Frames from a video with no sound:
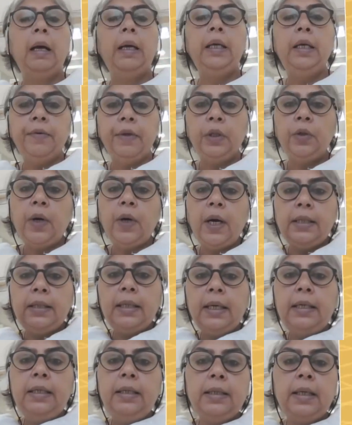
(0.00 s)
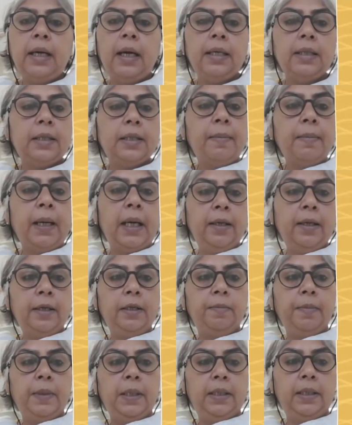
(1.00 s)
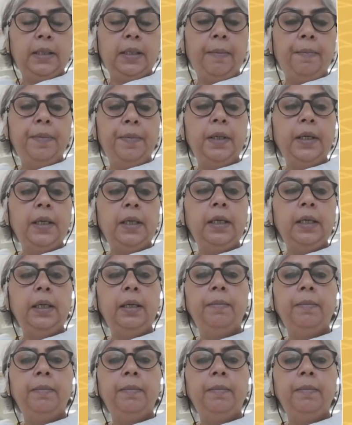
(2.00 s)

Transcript: Even though I said disaster management separately,